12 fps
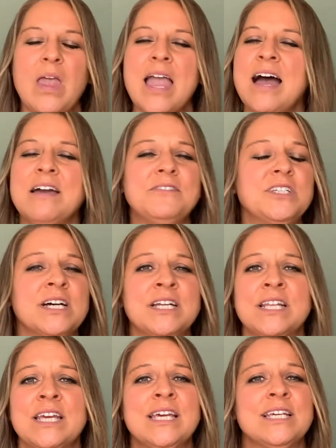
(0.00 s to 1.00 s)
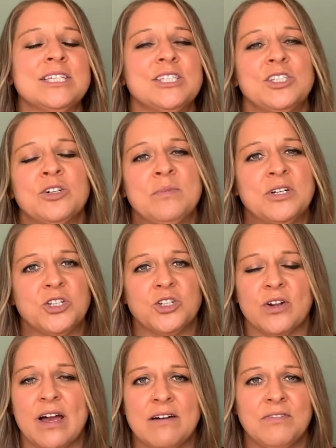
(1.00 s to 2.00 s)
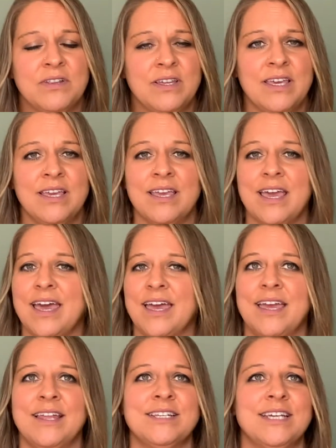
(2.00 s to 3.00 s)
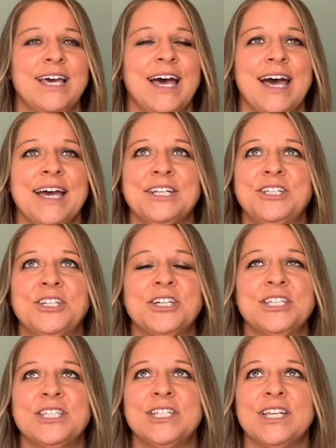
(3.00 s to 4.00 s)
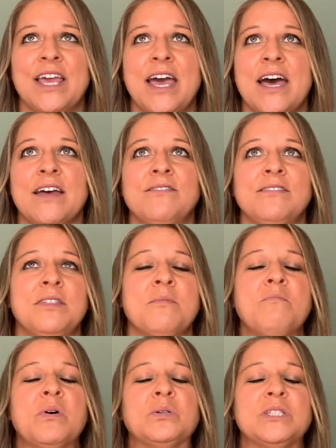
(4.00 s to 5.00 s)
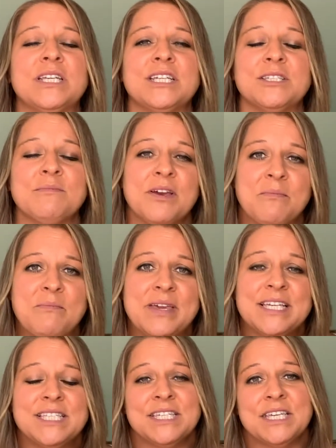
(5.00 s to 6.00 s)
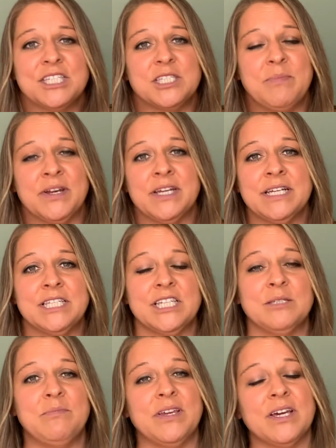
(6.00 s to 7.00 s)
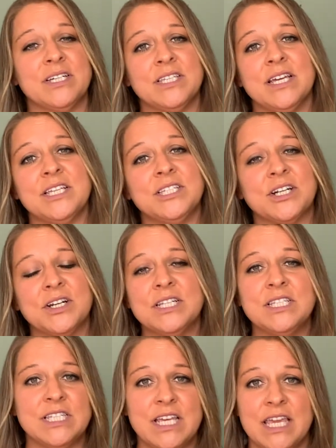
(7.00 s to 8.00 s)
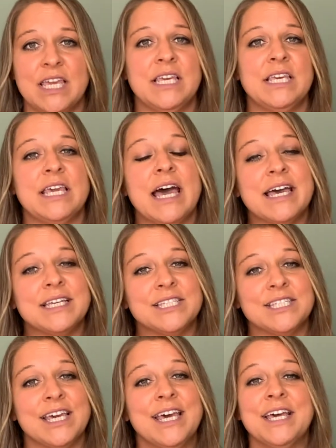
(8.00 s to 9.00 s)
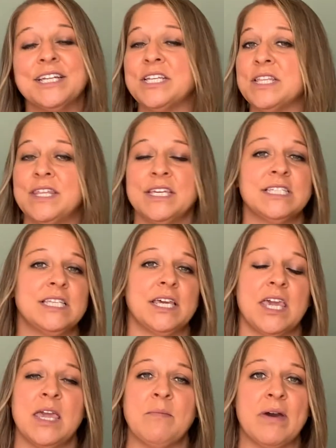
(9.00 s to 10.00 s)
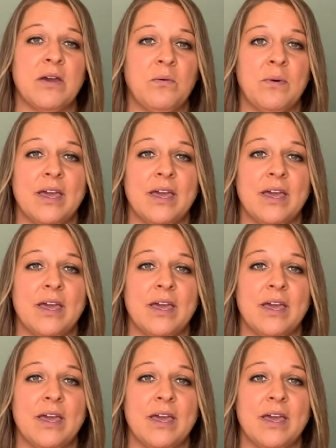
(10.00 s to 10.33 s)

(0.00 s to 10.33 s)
I've done so much traveling and just had the most amazing experiences because I started saying yes to things that came my way.